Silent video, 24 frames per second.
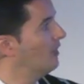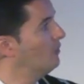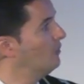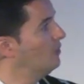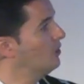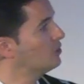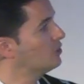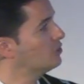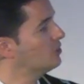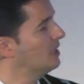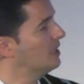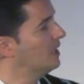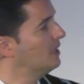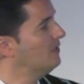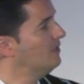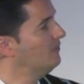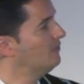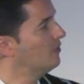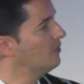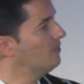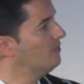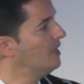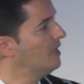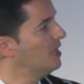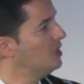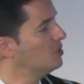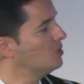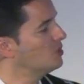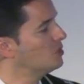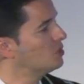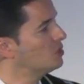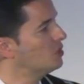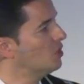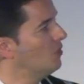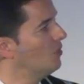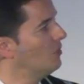And we also had
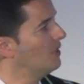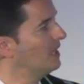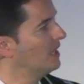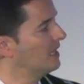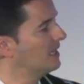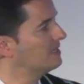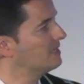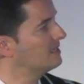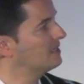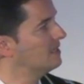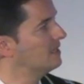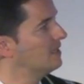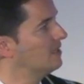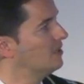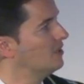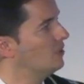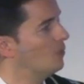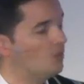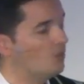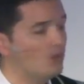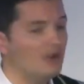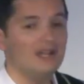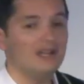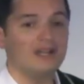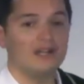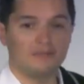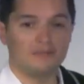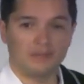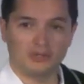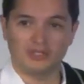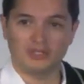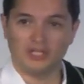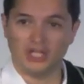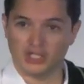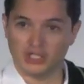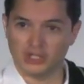information showing us
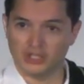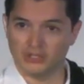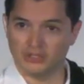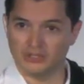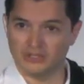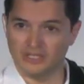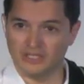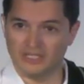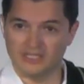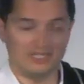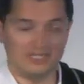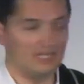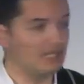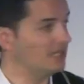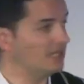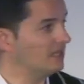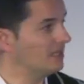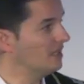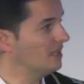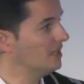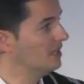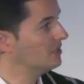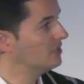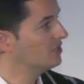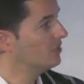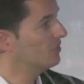where protection is needed.